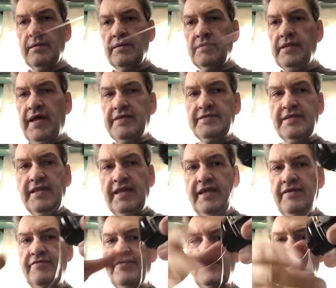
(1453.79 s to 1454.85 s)
Nice and
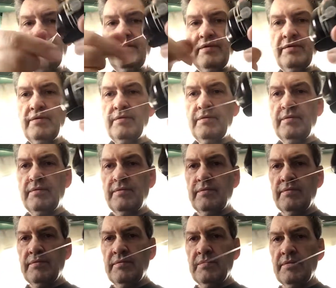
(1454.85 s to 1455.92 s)
even.
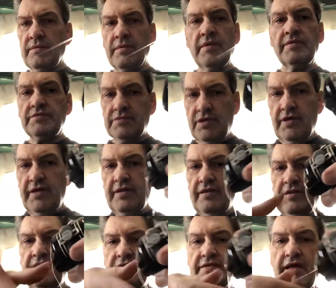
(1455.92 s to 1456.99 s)
It's good.
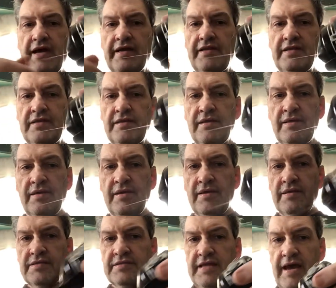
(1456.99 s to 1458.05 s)
It's not going to
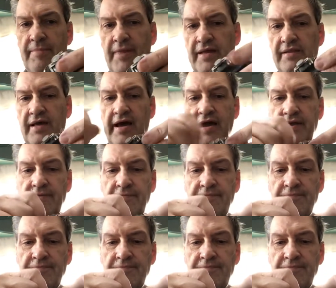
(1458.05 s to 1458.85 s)
snap my line.